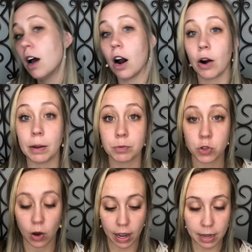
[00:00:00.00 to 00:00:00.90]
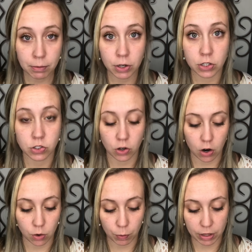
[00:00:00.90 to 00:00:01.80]
All right, so I am going to
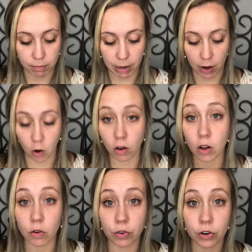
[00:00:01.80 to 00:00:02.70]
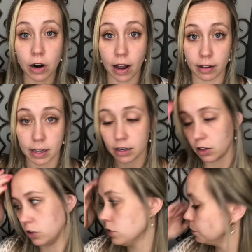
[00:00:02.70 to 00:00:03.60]
start with my all over highlight
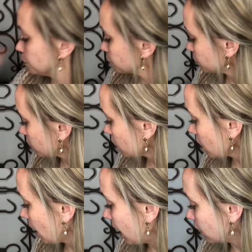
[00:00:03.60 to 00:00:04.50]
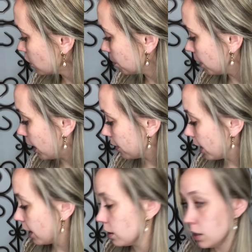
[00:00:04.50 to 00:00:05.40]
color. I could apply
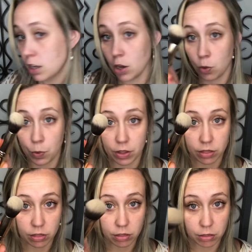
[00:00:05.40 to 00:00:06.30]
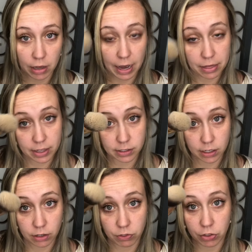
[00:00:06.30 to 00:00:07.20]
that with this
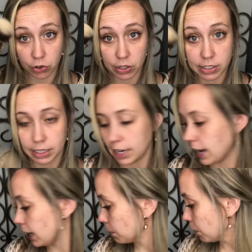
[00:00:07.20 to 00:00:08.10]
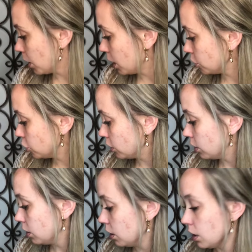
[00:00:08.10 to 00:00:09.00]
end of the 32nd HAC brush,
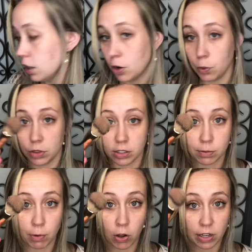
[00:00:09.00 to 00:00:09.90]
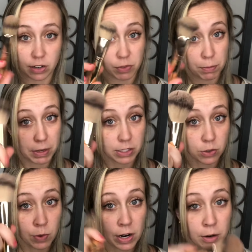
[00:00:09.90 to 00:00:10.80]
with the small end of the B
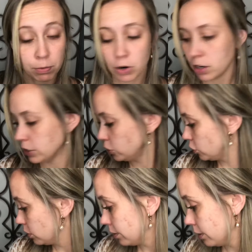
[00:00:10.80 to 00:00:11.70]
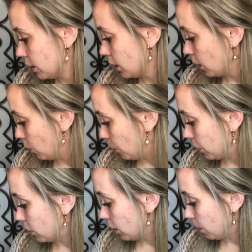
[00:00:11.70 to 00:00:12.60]
squared brush,
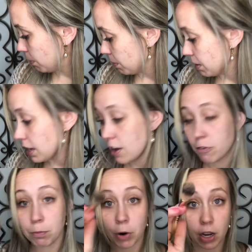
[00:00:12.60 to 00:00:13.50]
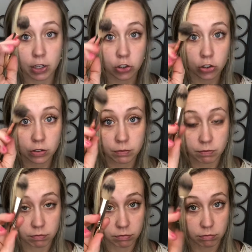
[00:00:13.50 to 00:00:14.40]
with the BBF brush,
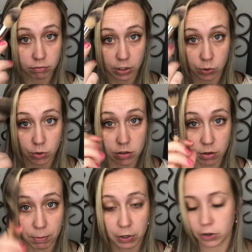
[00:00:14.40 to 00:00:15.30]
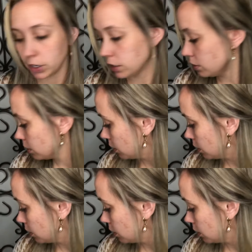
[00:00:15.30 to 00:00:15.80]
this one, the bigger end,